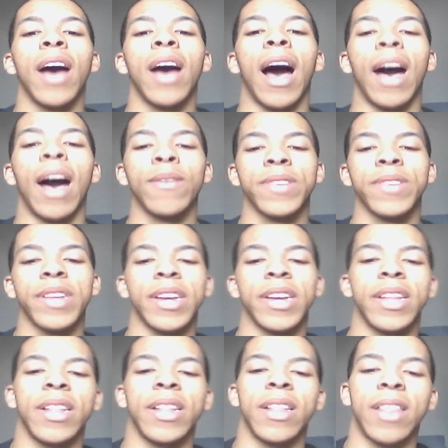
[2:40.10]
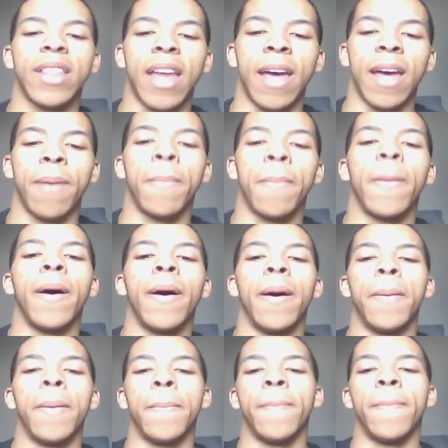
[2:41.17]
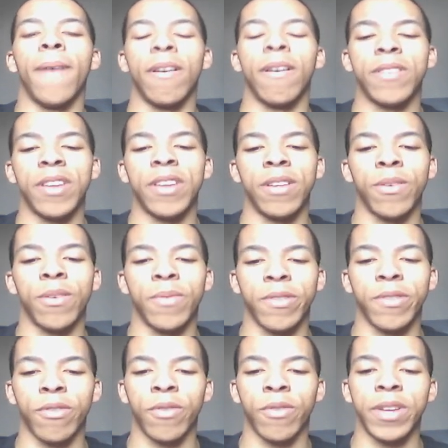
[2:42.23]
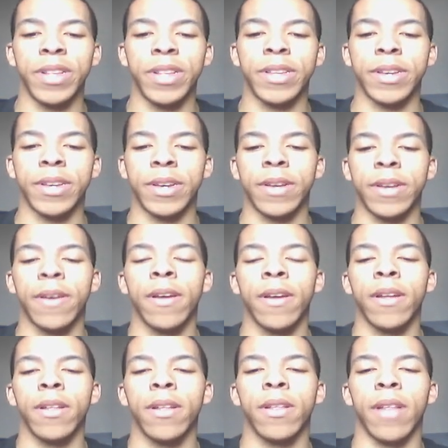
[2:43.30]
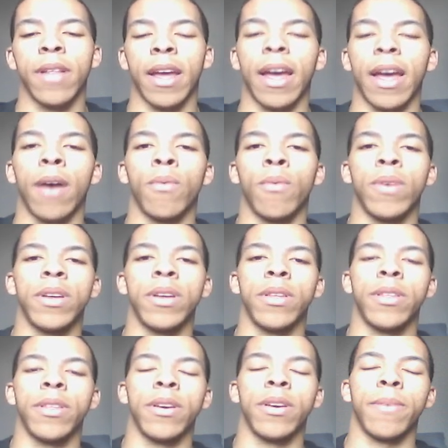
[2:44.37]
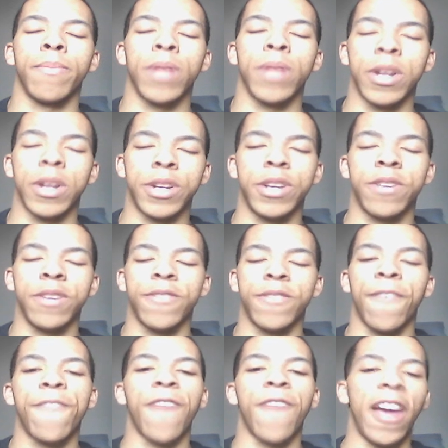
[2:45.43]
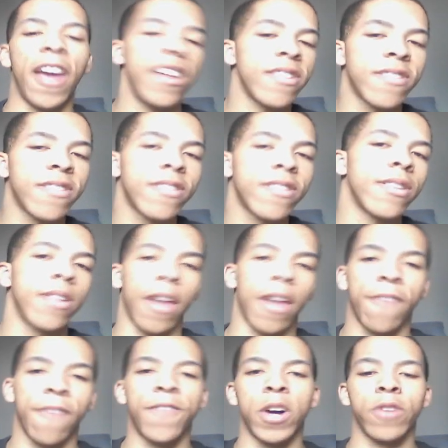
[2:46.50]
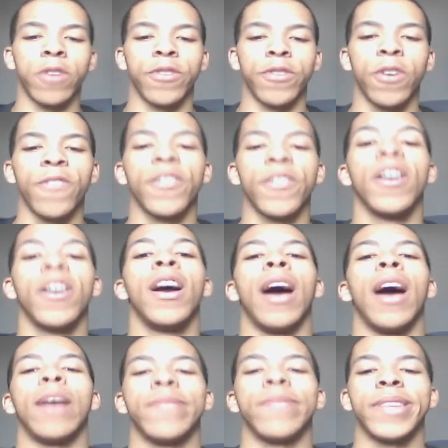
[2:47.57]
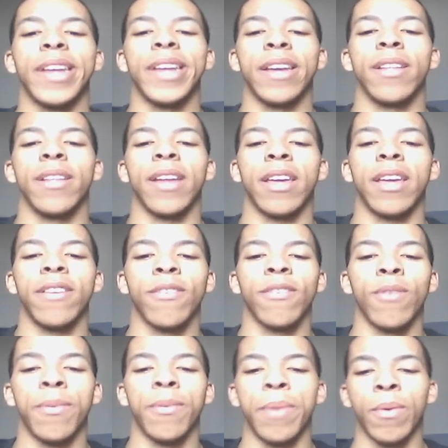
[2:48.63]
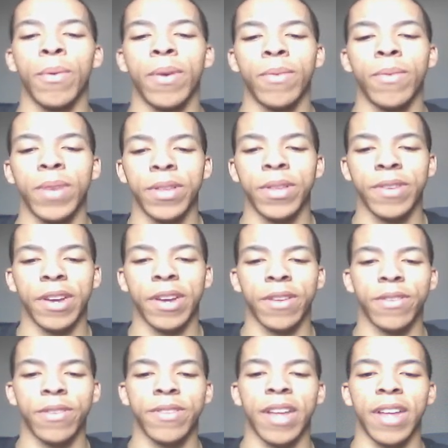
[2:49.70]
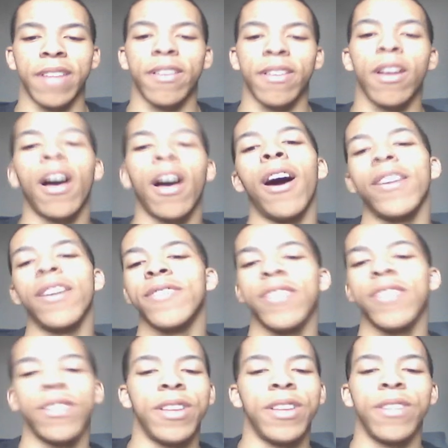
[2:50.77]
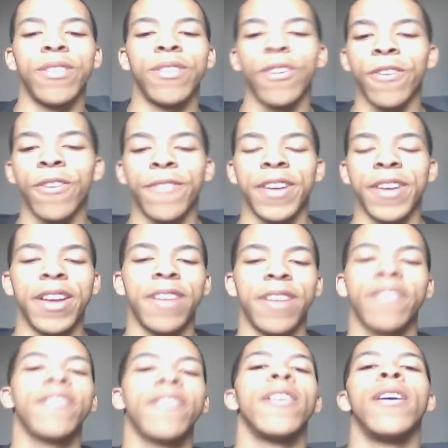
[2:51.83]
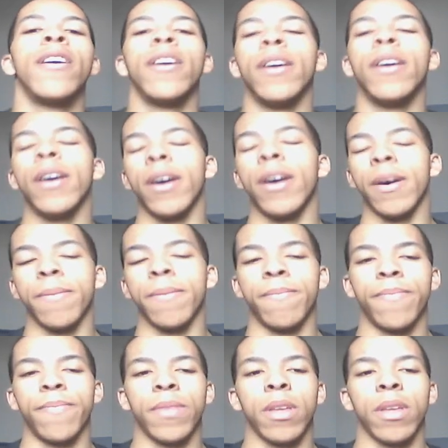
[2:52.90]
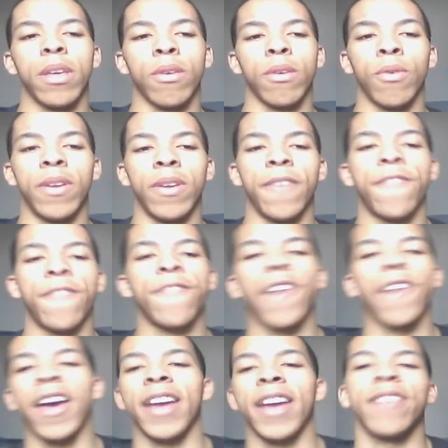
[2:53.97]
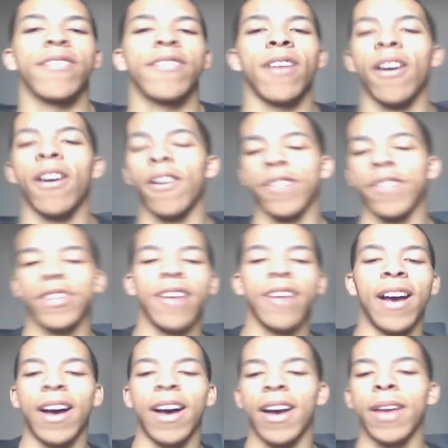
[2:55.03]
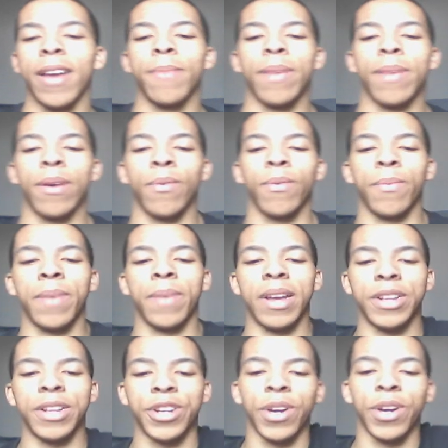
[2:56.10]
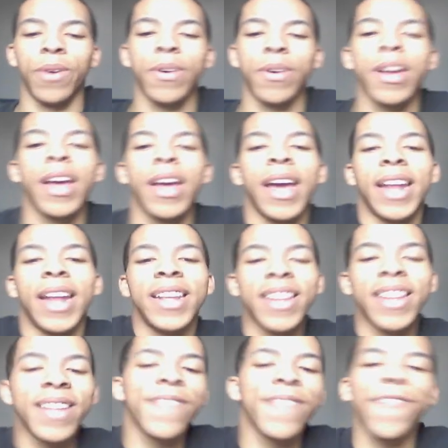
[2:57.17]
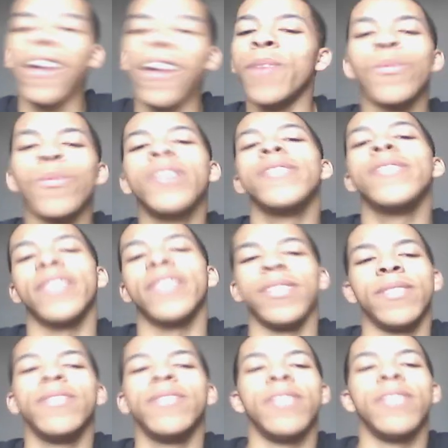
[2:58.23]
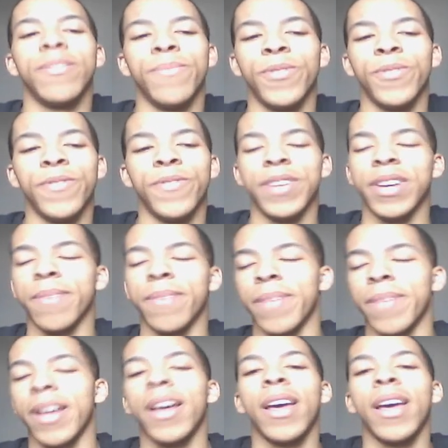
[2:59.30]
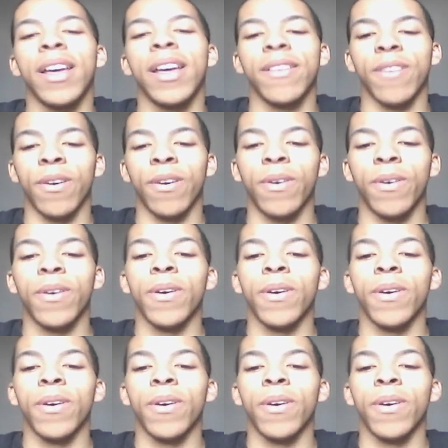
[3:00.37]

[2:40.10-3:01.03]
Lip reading: I was thinking that Valentino was going to like how one of the plushies faints, like falls over. I was thinking like he's going to be one of those characters that's constantly nervous, um, going to faint all the time, and it would be a joke. And he didn't faint once in the movie. I'm like, so